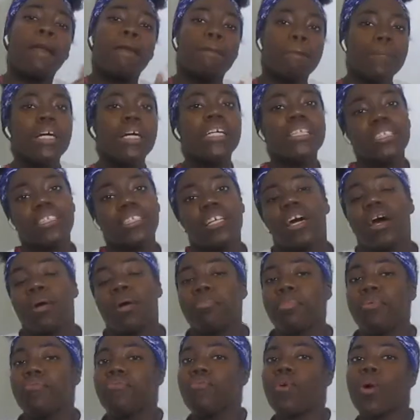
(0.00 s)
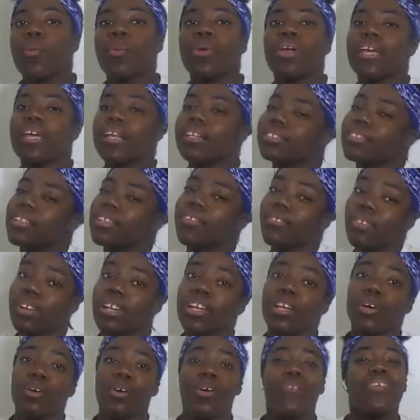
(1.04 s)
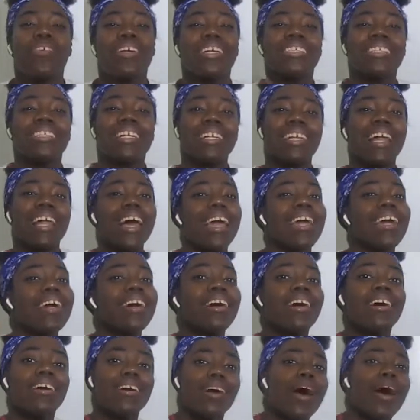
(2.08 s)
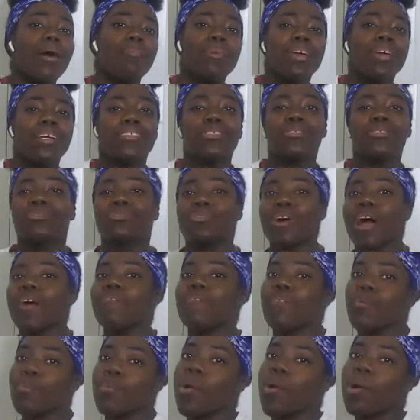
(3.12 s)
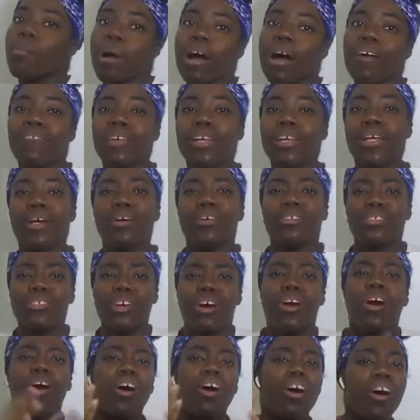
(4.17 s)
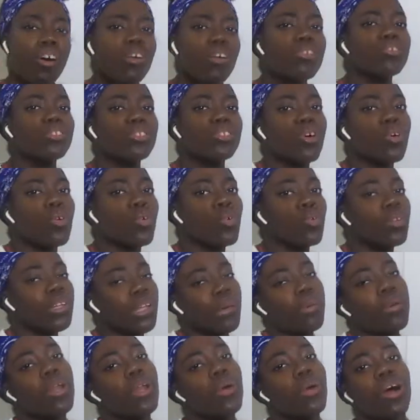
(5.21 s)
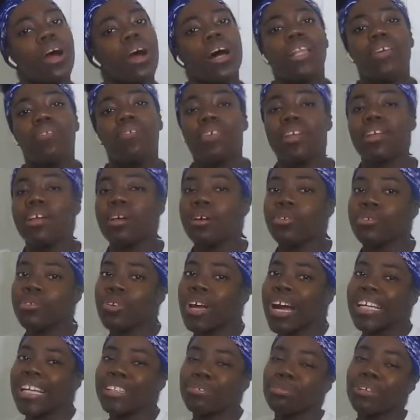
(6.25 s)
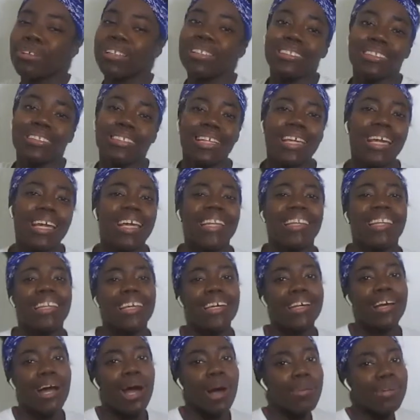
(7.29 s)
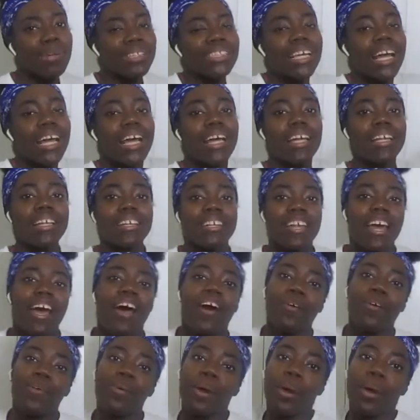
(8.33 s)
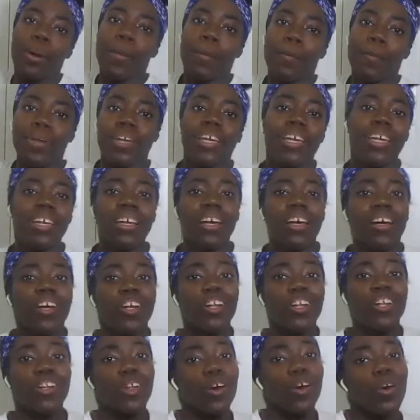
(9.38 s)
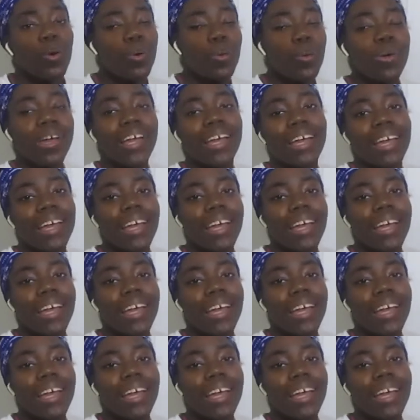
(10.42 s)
But before we get into the video, don't forget to like, comment, and subscribe for more of my videos. Also, let me know what other videos you guys wanna see in the comments down below.